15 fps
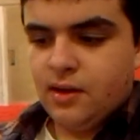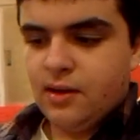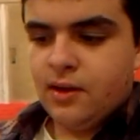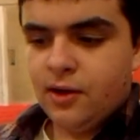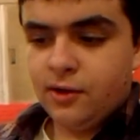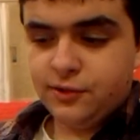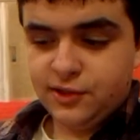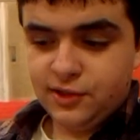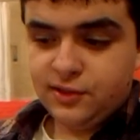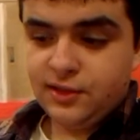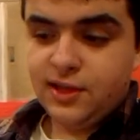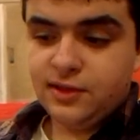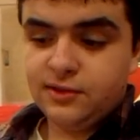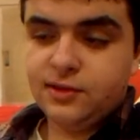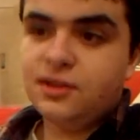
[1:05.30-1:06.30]
I'll just
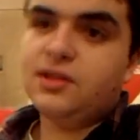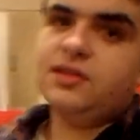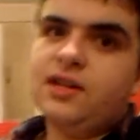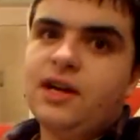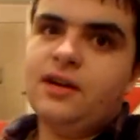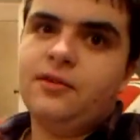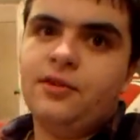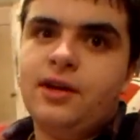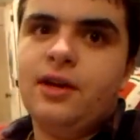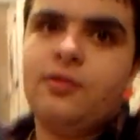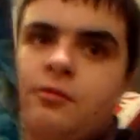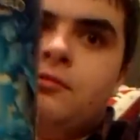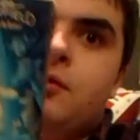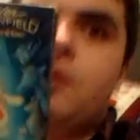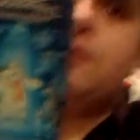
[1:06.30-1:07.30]
skip to the title now.
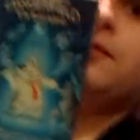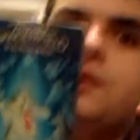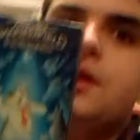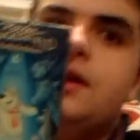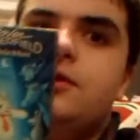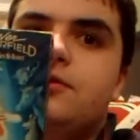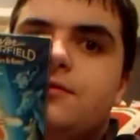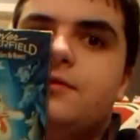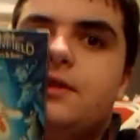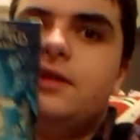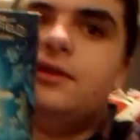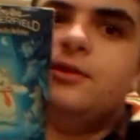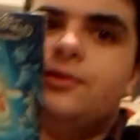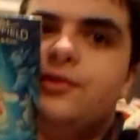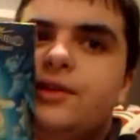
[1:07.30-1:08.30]
Rover
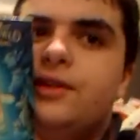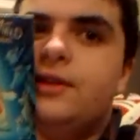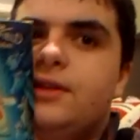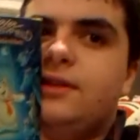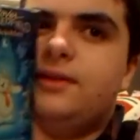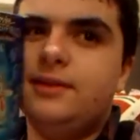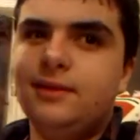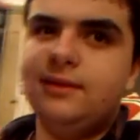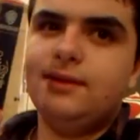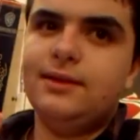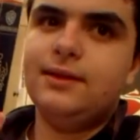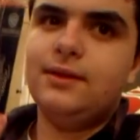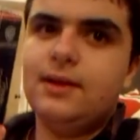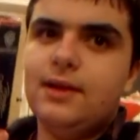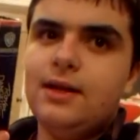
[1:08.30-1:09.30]
Dangerfield.
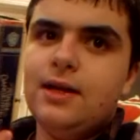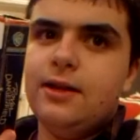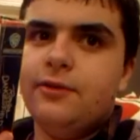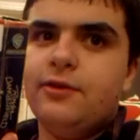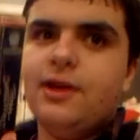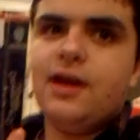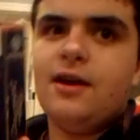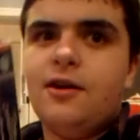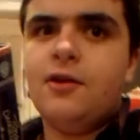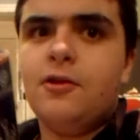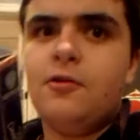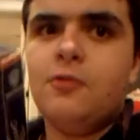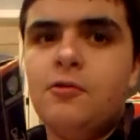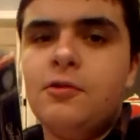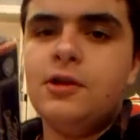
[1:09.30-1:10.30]

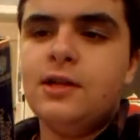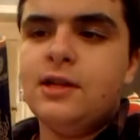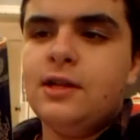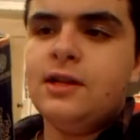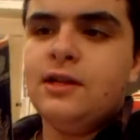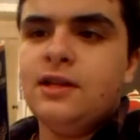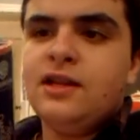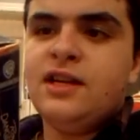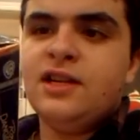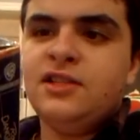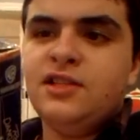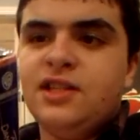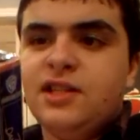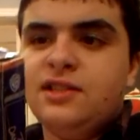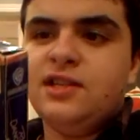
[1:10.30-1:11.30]
Now, as
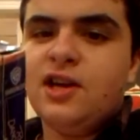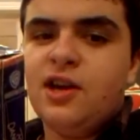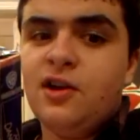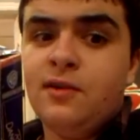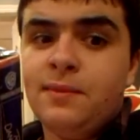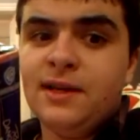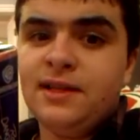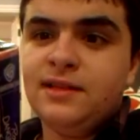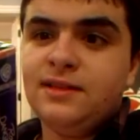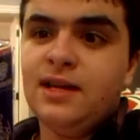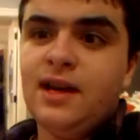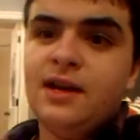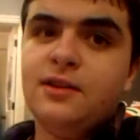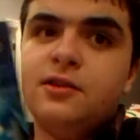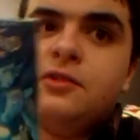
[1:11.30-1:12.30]
you can tell by the
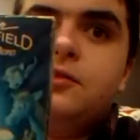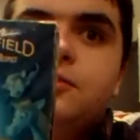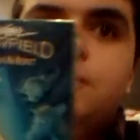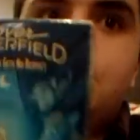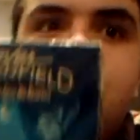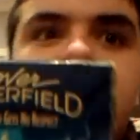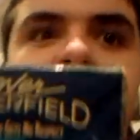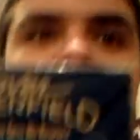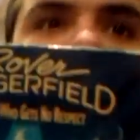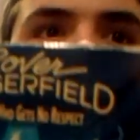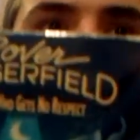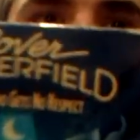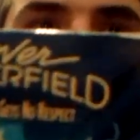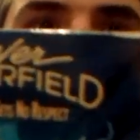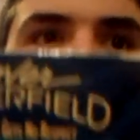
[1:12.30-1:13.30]
title,
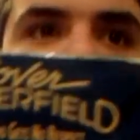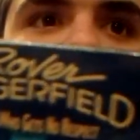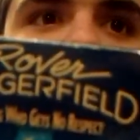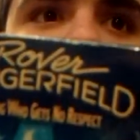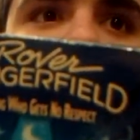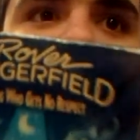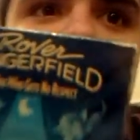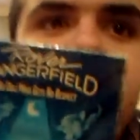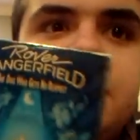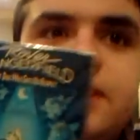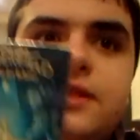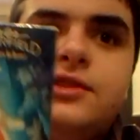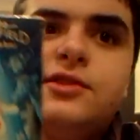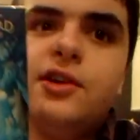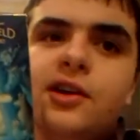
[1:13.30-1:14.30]
Dangerfield,
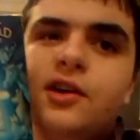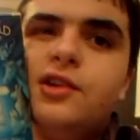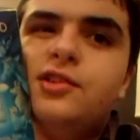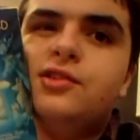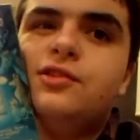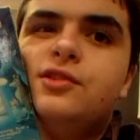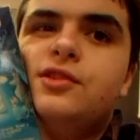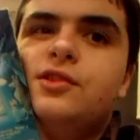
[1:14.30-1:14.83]
it stars